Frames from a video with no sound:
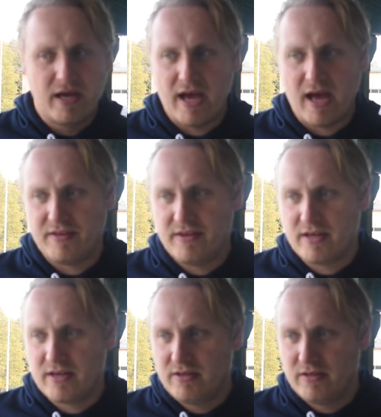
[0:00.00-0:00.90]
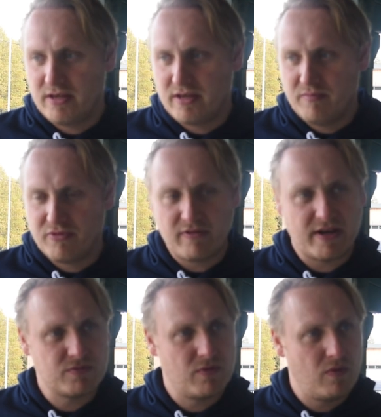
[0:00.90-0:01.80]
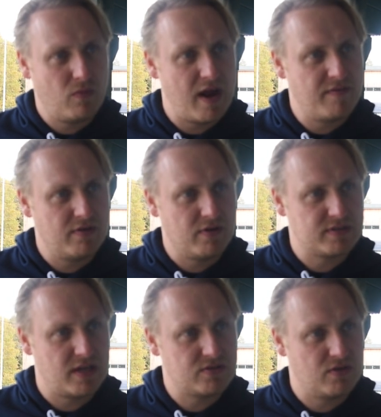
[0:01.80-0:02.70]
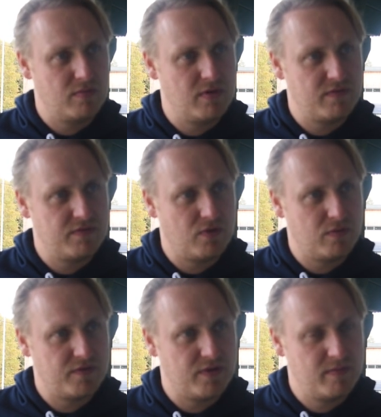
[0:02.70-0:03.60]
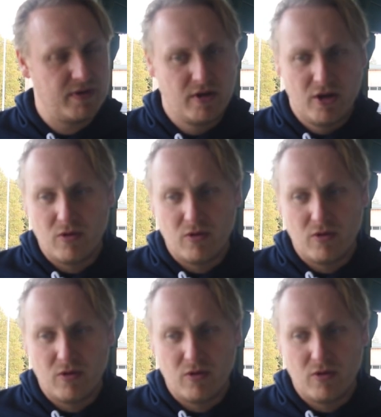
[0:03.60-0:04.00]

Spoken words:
I think they can progress well, whatever it looks like sort of moving forward for them, and